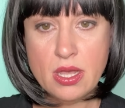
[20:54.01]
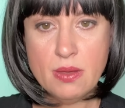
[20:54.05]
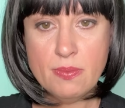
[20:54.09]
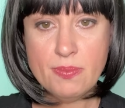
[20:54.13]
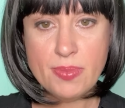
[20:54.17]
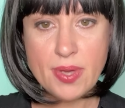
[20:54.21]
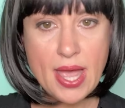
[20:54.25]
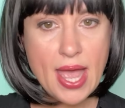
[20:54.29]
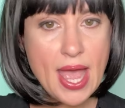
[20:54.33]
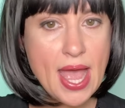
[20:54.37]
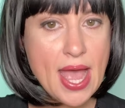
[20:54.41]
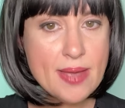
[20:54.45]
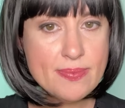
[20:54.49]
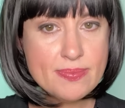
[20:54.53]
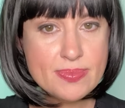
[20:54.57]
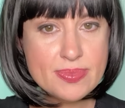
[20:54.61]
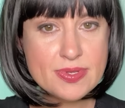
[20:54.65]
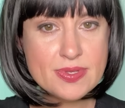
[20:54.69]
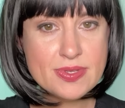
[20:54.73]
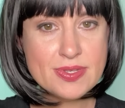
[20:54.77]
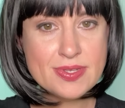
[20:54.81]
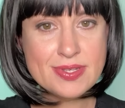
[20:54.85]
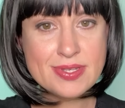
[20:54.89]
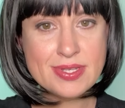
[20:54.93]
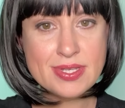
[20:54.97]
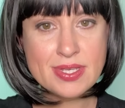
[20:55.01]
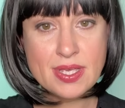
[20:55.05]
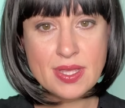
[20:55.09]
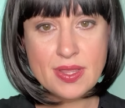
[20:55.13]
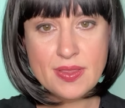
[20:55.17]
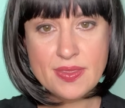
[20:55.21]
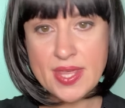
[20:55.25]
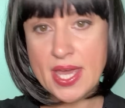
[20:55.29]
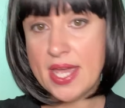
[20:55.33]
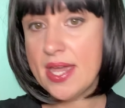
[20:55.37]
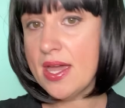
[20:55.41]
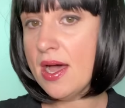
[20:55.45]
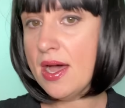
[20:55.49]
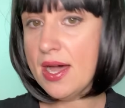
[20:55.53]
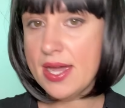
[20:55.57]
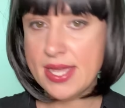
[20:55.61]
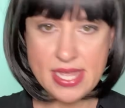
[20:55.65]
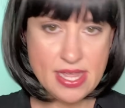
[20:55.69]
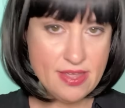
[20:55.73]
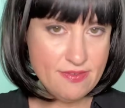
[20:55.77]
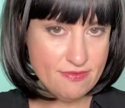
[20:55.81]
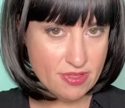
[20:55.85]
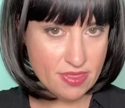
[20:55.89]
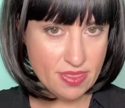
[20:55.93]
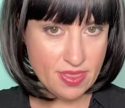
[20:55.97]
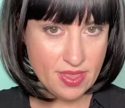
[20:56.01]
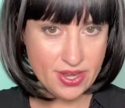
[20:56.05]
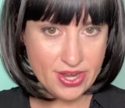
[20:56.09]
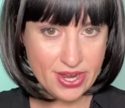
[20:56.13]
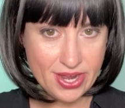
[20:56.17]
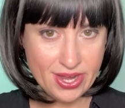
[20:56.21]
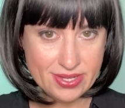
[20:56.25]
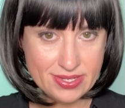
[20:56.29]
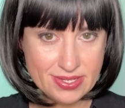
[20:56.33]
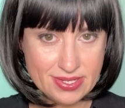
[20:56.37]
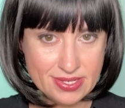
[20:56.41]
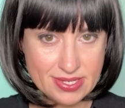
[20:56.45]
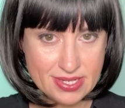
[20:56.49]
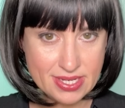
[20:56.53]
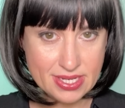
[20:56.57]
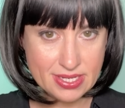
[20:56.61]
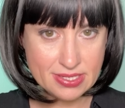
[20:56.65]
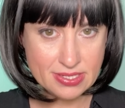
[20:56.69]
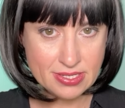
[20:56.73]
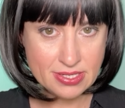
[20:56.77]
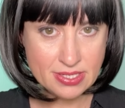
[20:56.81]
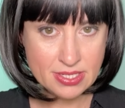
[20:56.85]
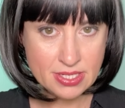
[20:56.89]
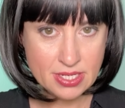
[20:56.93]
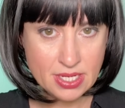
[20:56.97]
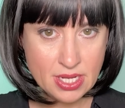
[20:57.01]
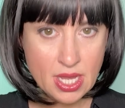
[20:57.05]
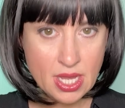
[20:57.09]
Perhaps they are even the narcissist.